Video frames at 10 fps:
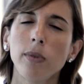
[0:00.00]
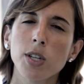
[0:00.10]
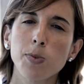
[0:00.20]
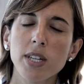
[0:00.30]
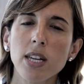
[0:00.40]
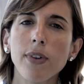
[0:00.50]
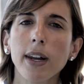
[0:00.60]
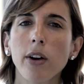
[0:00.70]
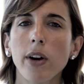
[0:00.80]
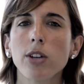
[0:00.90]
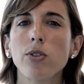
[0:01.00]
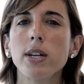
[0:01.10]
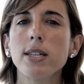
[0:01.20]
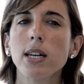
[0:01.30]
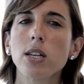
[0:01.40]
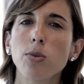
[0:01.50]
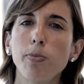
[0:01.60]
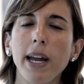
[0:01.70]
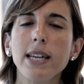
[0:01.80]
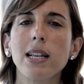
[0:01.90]
specific characteristics or
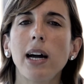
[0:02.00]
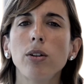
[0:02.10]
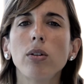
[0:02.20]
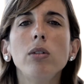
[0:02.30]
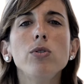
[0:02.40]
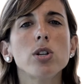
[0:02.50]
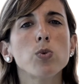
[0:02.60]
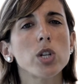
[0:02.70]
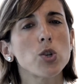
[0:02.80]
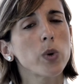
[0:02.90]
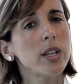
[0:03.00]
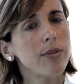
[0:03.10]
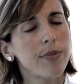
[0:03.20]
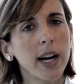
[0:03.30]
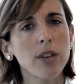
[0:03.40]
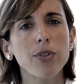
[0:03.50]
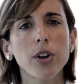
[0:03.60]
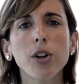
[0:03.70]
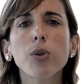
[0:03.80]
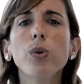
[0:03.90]
baseline occlusion, which we define for
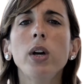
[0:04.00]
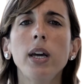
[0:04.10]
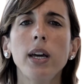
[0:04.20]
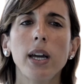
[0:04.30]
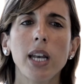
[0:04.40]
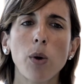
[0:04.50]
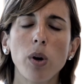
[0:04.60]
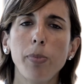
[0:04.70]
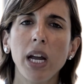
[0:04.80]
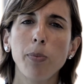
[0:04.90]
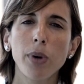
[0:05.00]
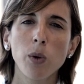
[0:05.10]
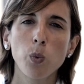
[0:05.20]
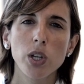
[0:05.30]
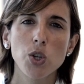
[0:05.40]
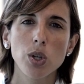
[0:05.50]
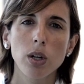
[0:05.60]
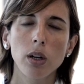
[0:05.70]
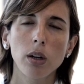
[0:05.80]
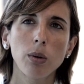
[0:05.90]
you in our paper and which
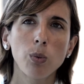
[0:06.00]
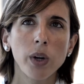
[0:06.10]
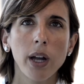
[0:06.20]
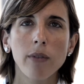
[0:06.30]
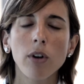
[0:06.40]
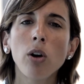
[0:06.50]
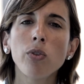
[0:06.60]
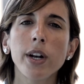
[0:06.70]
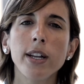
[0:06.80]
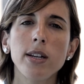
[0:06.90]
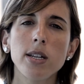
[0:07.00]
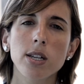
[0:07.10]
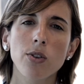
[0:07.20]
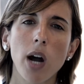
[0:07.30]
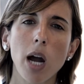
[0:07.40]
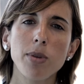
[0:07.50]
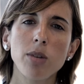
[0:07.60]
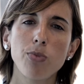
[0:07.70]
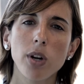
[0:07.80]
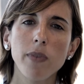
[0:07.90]
we have already described
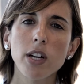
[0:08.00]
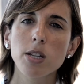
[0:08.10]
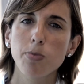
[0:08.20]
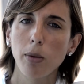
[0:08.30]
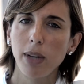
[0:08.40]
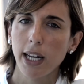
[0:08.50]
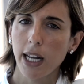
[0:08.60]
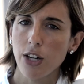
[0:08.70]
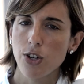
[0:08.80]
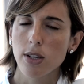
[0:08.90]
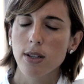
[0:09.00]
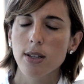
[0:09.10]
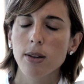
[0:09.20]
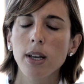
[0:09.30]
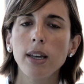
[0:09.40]
in previous publications.